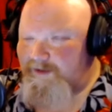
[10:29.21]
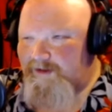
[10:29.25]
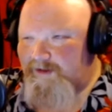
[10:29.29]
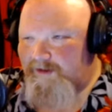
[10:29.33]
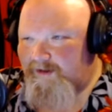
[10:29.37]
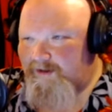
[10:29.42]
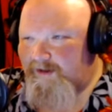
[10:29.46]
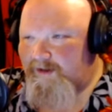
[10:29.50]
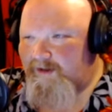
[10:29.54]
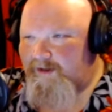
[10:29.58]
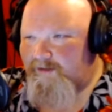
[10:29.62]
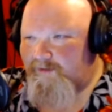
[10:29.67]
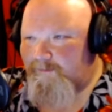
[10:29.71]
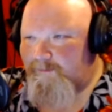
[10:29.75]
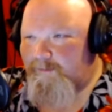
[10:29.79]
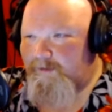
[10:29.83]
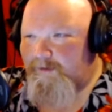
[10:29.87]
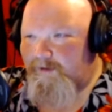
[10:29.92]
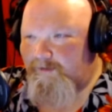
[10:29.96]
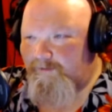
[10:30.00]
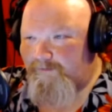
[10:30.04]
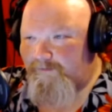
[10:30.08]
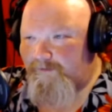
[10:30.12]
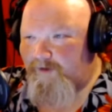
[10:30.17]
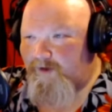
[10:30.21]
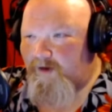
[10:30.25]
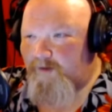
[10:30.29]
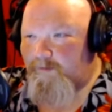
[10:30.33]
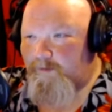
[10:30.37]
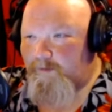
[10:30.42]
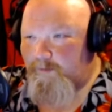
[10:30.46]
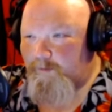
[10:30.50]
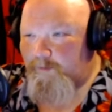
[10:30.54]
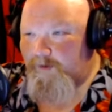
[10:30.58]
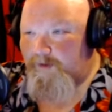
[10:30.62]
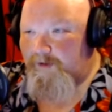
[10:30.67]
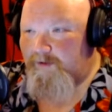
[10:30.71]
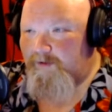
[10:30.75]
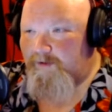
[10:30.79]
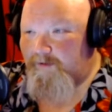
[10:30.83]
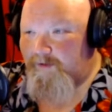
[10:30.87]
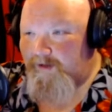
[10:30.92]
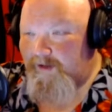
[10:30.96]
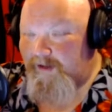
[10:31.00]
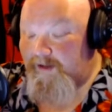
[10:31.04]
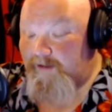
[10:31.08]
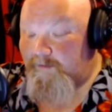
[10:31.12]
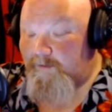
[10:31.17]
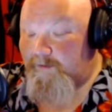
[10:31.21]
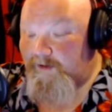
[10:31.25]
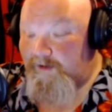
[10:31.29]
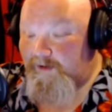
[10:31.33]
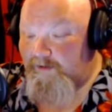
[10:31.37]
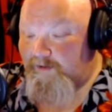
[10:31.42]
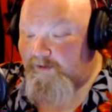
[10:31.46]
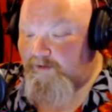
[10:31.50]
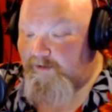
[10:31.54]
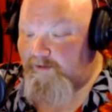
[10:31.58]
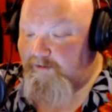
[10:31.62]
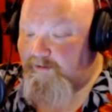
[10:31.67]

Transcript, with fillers: think you're pretty firm on what you like and what you don't